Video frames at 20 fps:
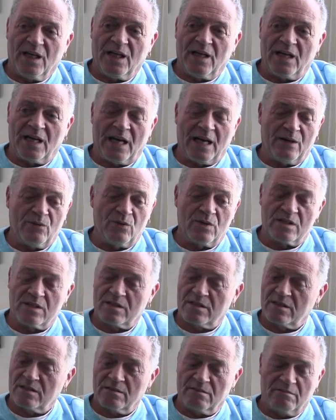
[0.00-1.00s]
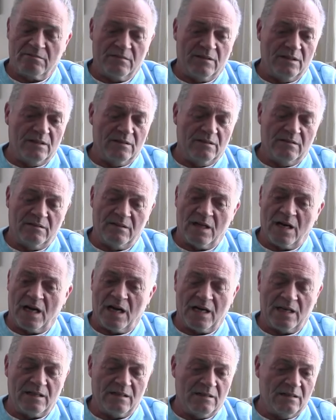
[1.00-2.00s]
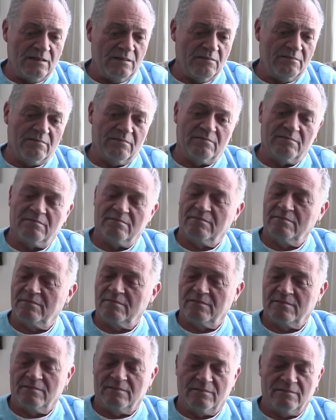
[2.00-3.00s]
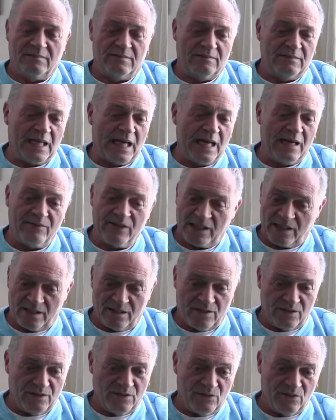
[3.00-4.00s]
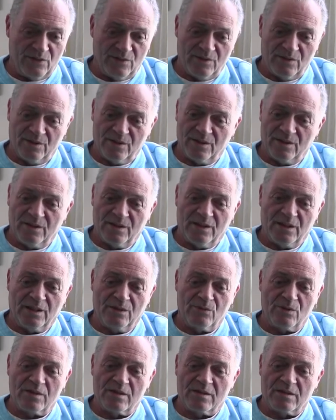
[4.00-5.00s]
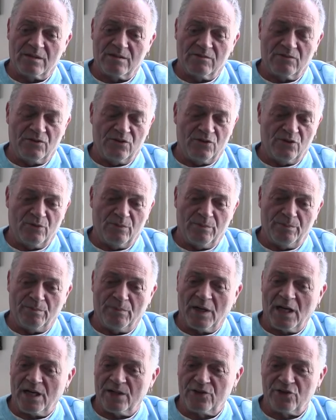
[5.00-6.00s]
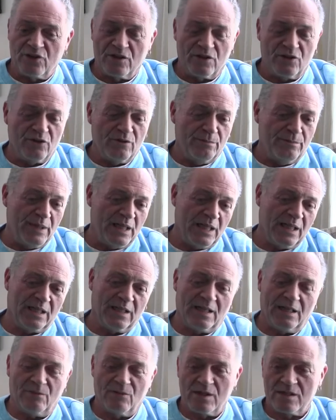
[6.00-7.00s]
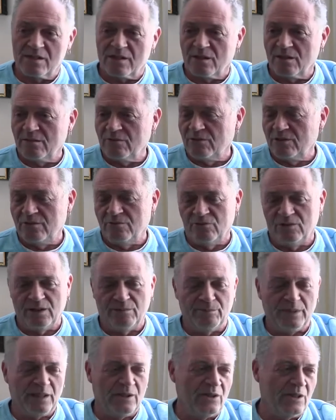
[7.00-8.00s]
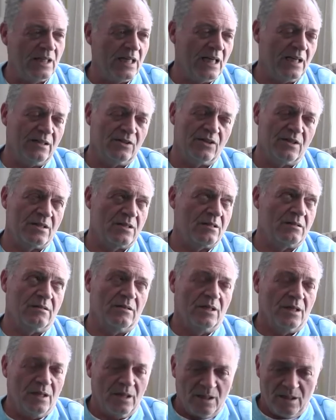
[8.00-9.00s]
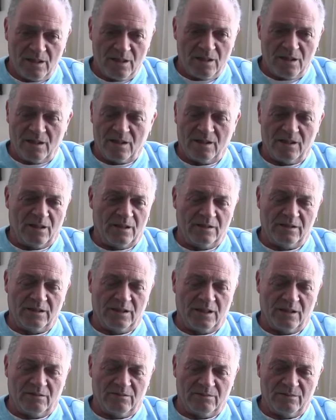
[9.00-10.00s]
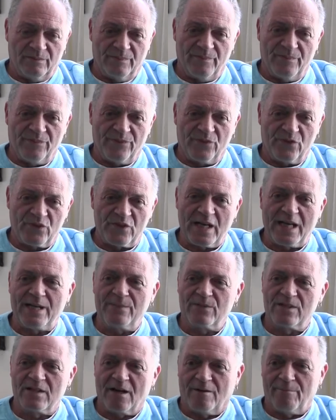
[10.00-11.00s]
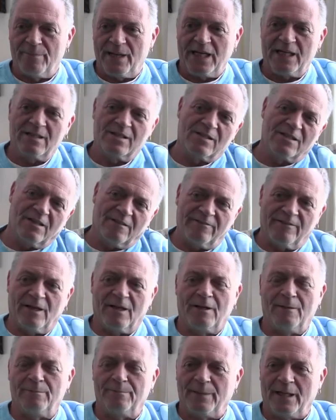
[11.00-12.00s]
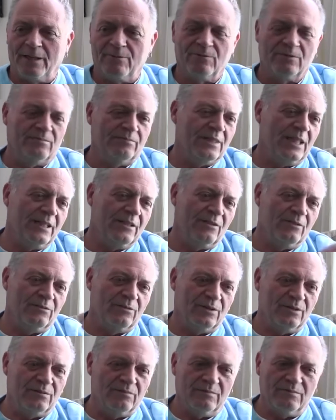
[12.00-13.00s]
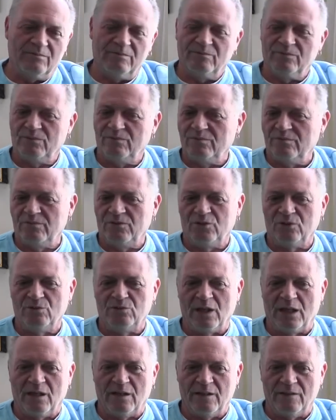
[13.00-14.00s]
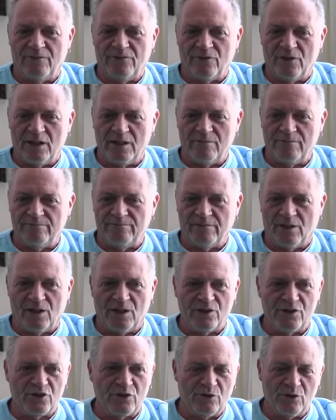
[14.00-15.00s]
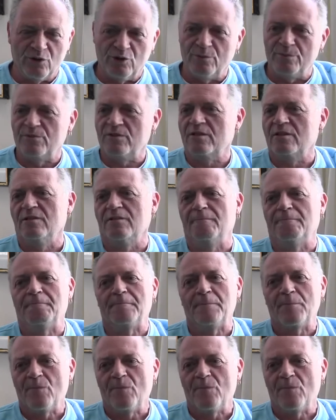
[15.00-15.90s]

and I was not having it. It was too much and too big, and I wasn't wouldn't be good at just uh, you know saying stuff, making stuff up. I I don't do well in front of large groups, and